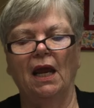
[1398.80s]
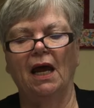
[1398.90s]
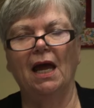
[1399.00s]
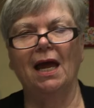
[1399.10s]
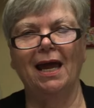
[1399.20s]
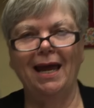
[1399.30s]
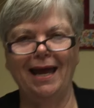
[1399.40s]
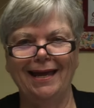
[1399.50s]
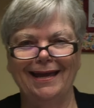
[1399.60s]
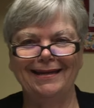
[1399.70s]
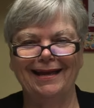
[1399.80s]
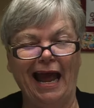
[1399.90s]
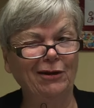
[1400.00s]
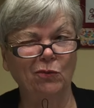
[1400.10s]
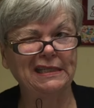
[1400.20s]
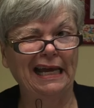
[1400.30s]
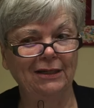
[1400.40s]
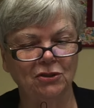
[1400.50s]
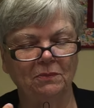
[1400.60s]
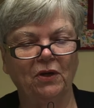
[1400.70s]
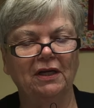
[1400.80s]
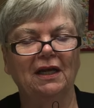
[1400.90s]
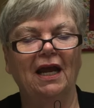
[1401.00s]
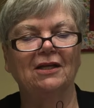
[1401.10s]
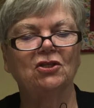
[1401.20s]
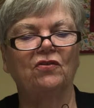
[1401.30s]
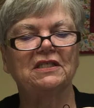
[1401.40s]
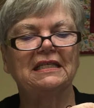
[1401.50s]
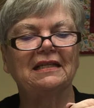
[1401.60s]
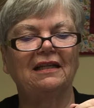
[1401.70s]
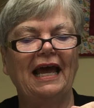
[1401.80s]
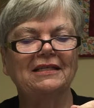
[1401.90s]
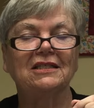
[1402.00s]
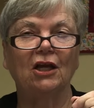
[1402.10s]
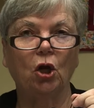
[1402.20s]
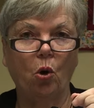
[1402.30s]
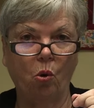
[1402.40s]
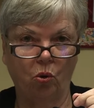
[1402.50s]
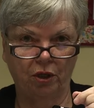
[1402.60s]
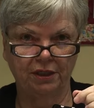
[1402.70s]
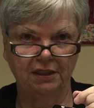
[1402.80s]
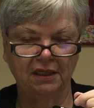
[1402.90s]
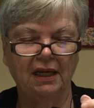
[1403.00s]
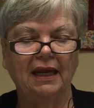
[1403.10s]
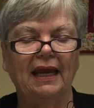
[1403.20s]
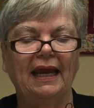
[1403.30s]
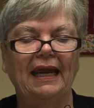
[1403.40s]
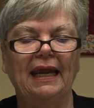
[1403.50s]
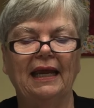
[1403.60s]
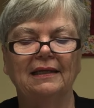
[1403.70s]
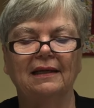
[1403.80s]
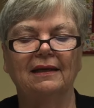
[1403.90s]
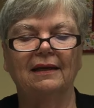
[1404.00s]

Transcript: I knew it was on here somewhere. So this is elastic cord, and